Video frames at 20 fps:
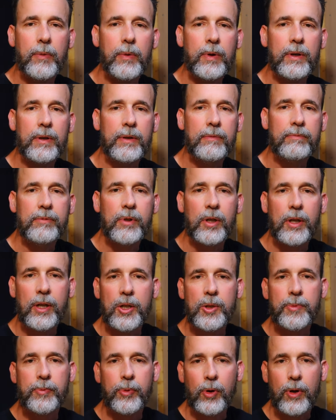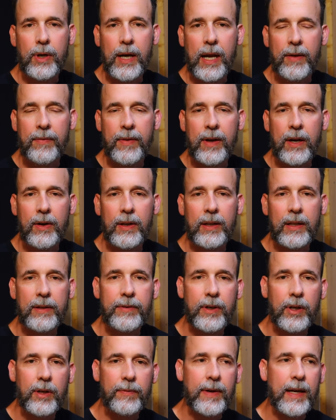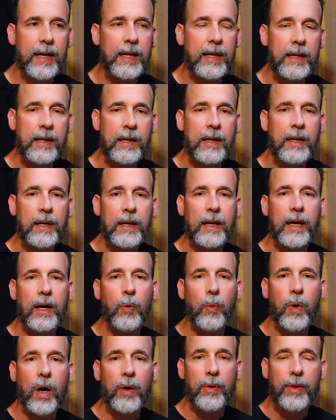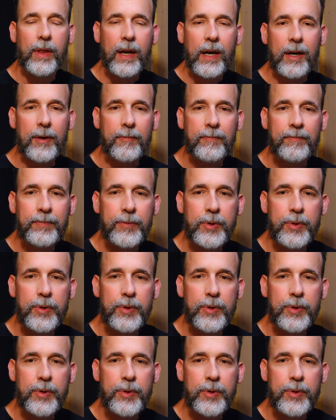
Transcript: We're going to explore down there and live out of Eddie uh, while we're there.